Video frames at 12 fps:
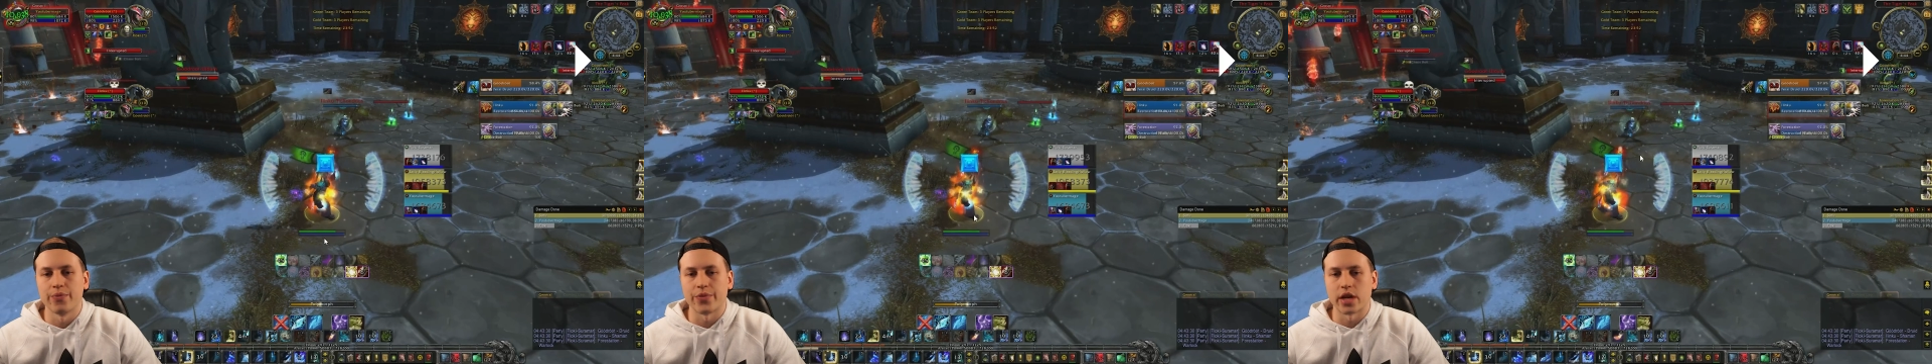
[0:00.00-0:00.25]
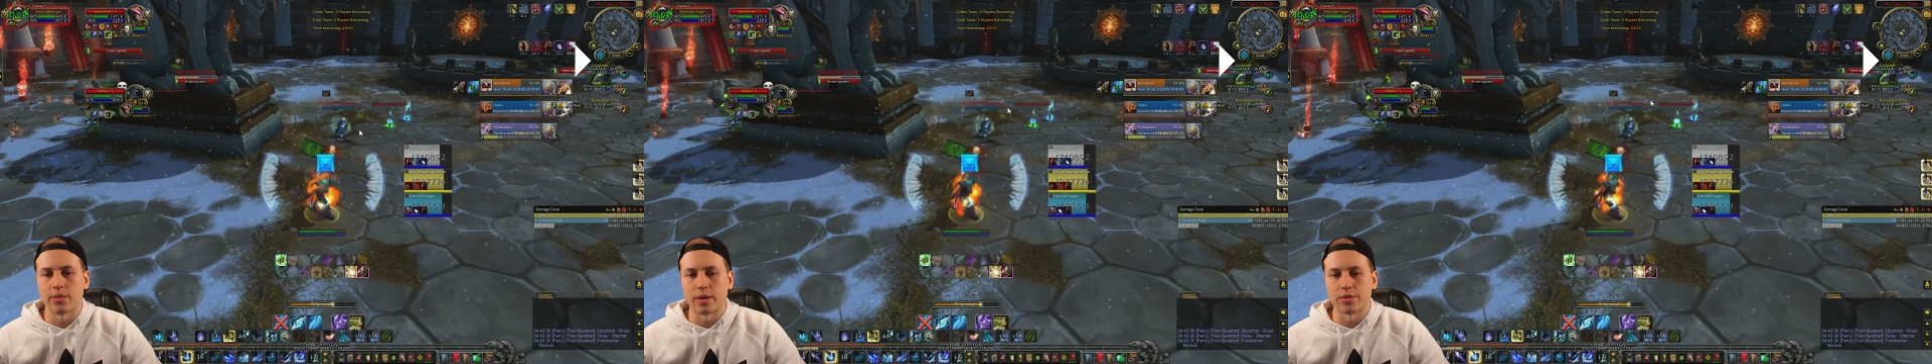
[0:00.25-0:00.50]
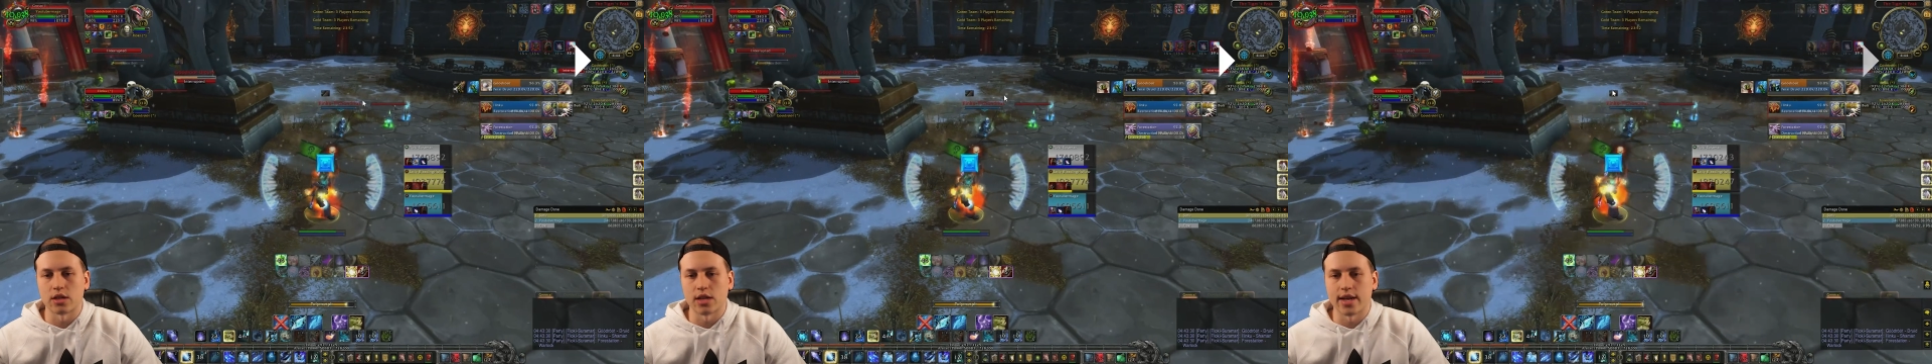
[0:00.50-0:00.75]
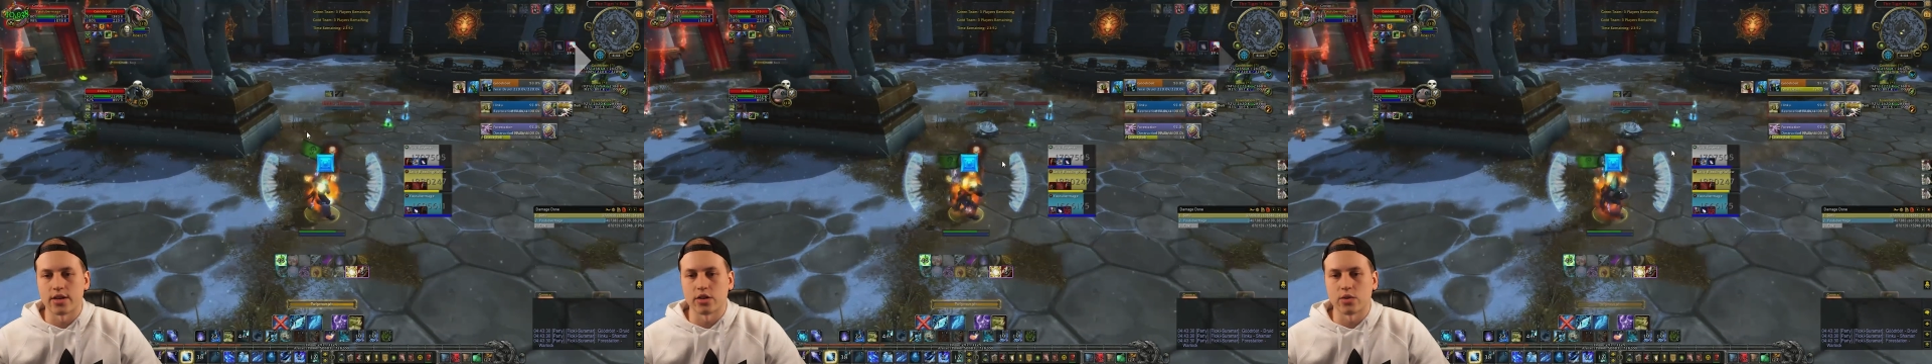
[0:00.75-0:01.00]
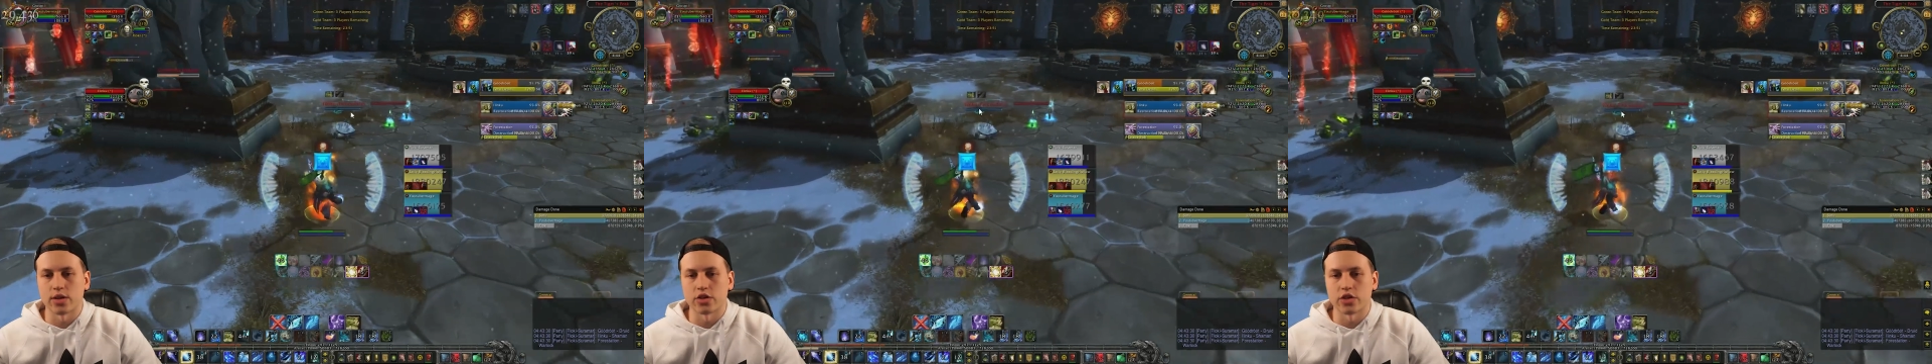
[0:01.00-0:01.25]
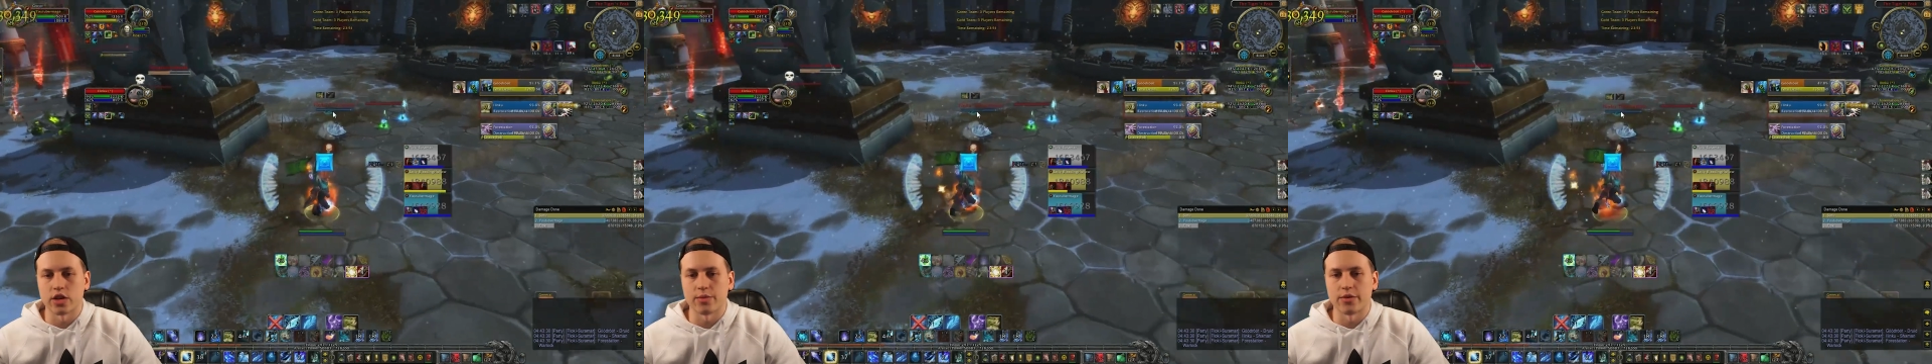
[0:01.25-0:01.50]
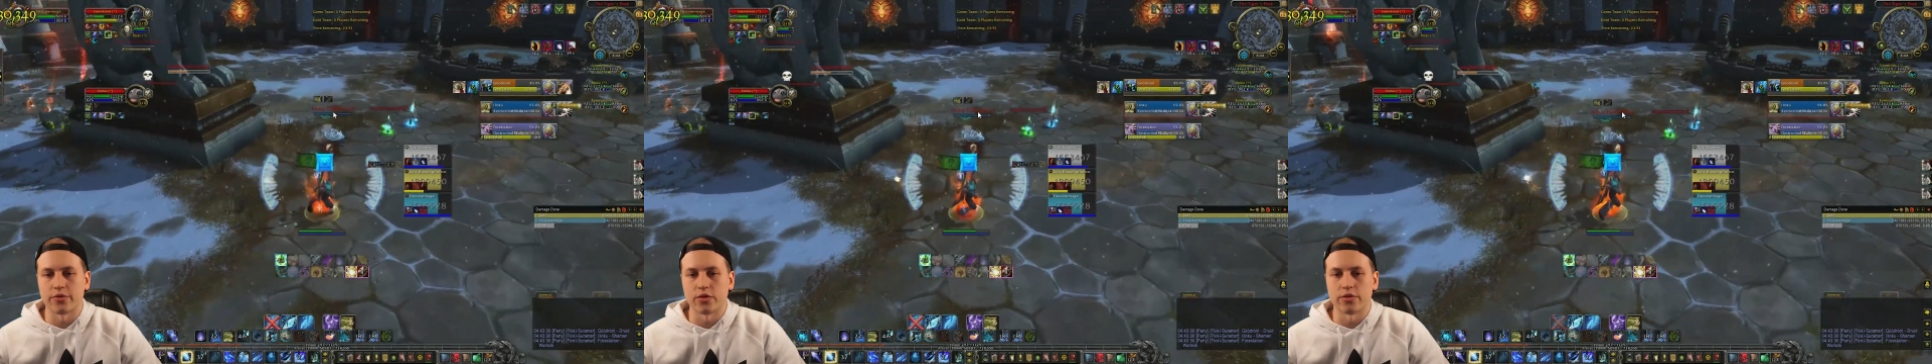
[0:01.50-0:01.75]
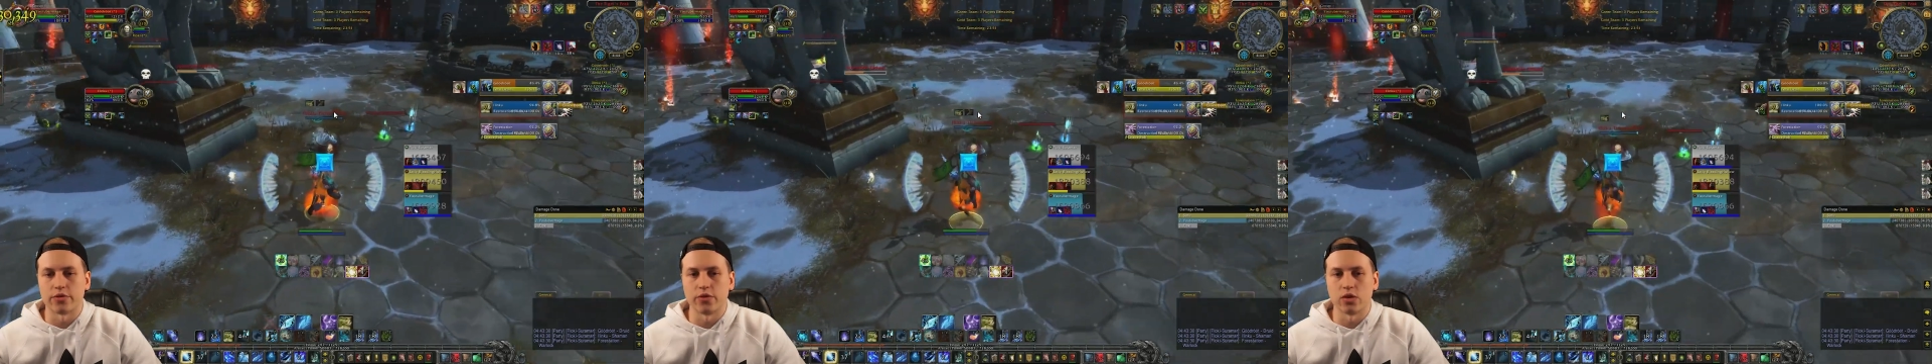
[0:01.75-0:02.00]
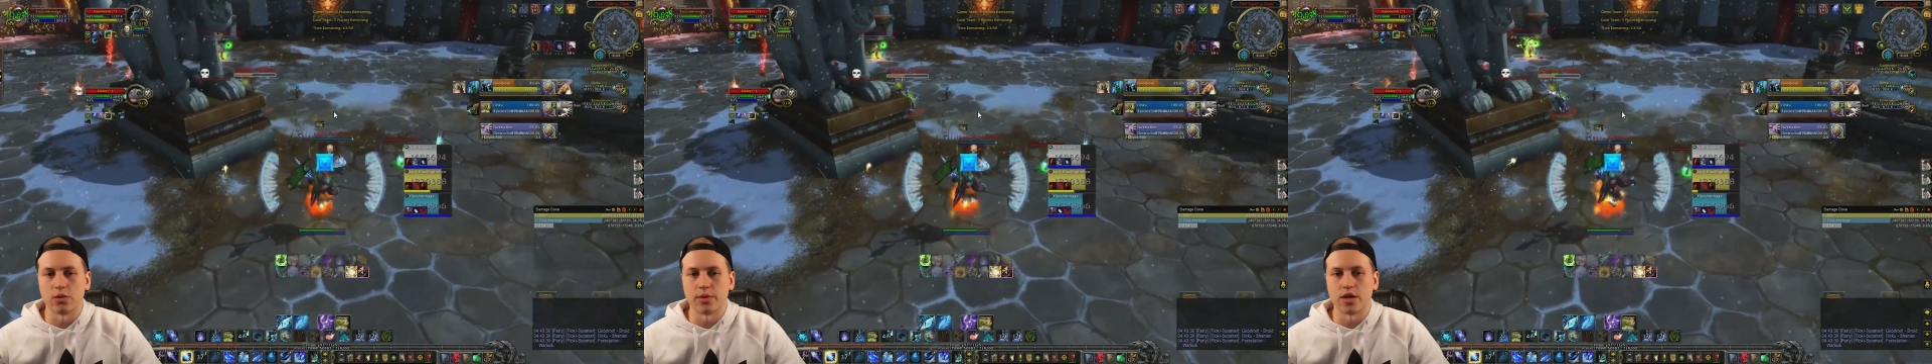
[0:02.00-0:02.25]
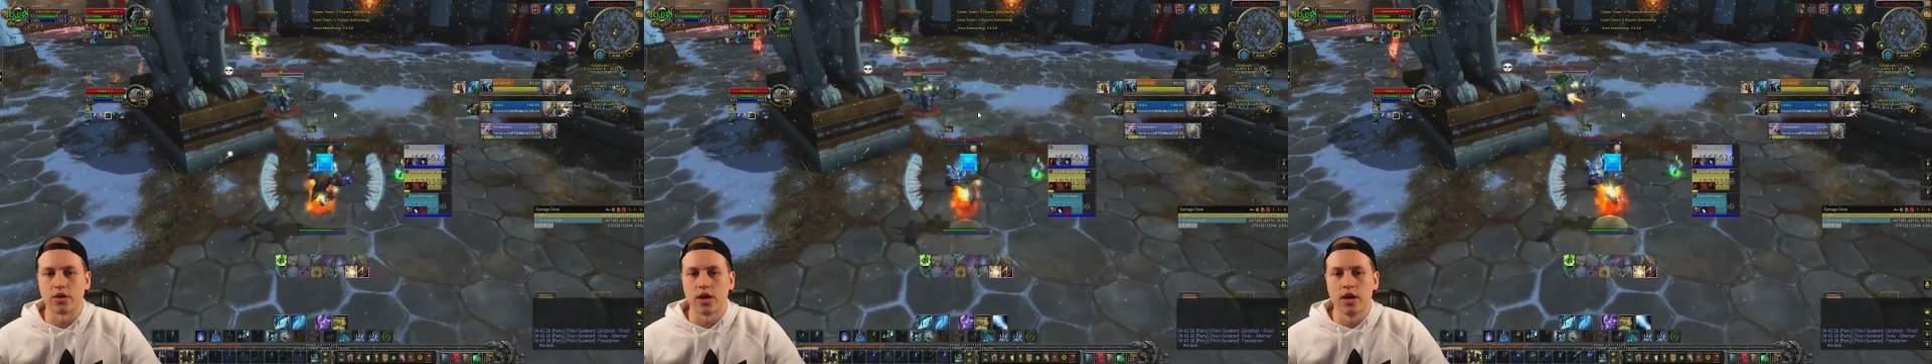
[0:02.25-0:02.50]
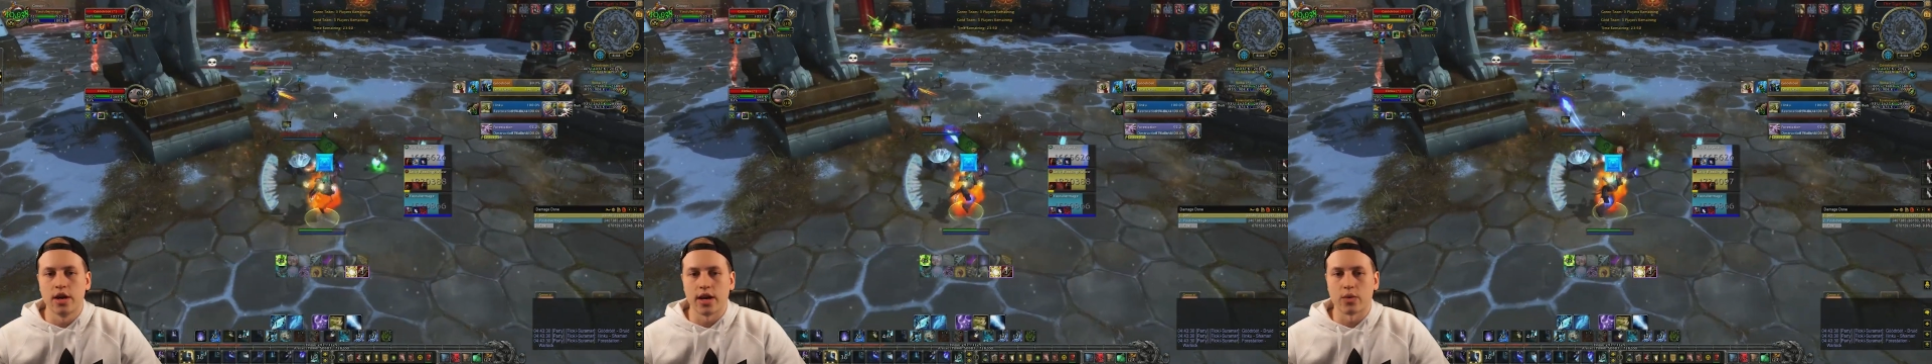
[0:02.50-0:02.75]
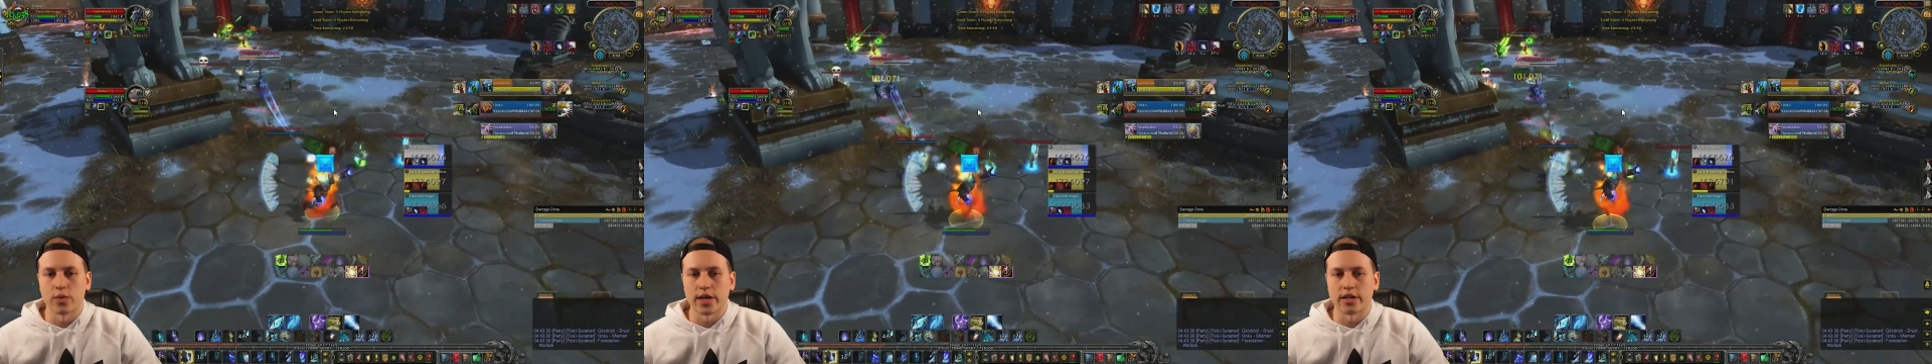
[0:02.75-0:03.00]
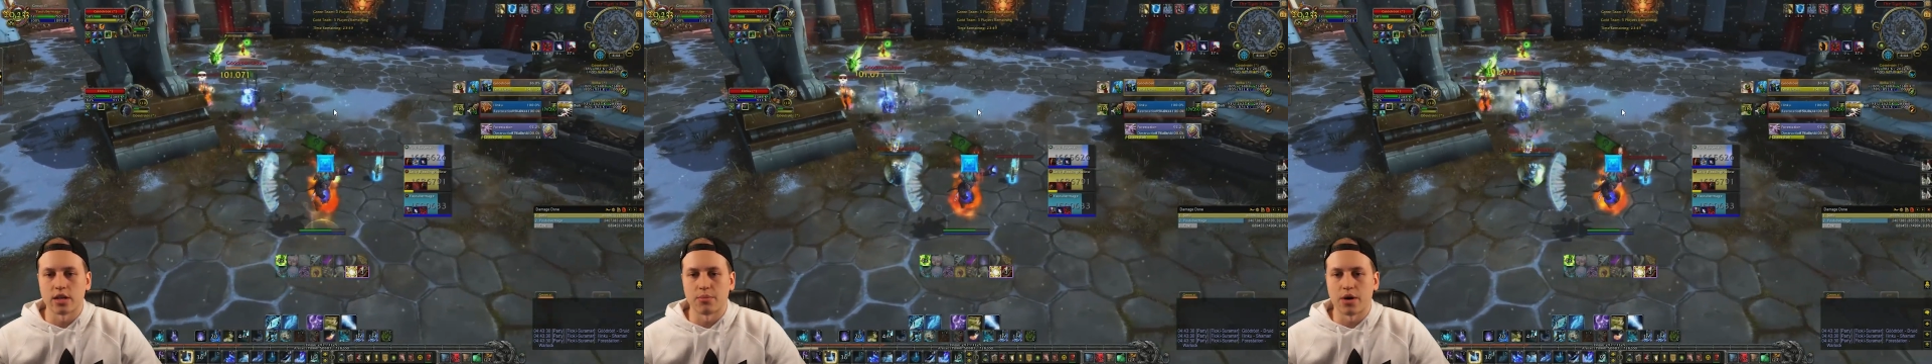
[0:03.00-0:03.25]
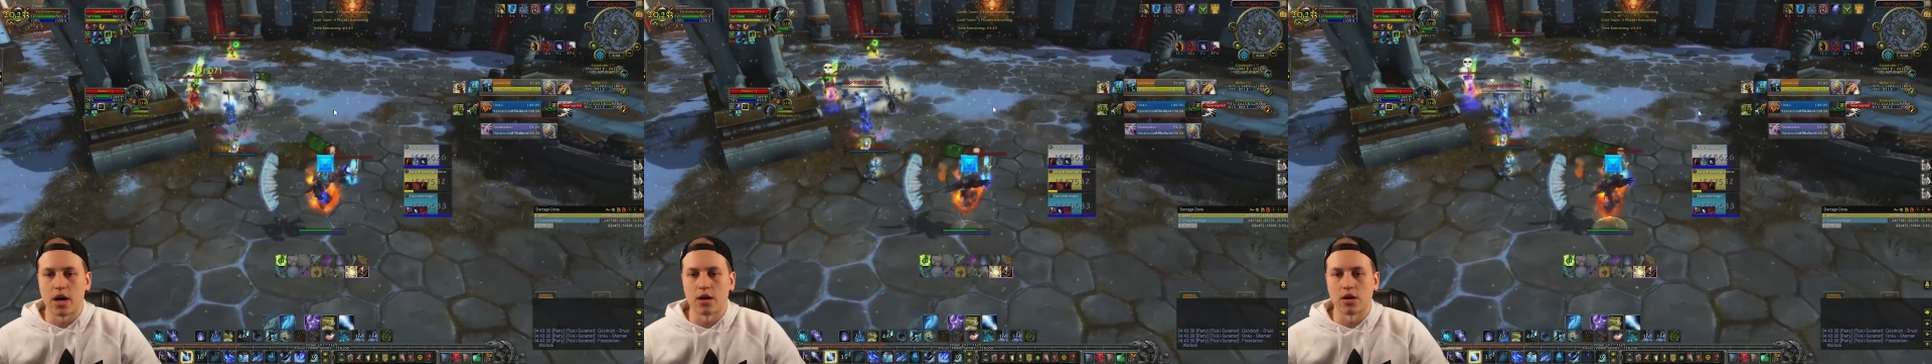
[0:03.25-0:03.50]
that I'm able to land on the rest of Shaman for a full amount, and we end up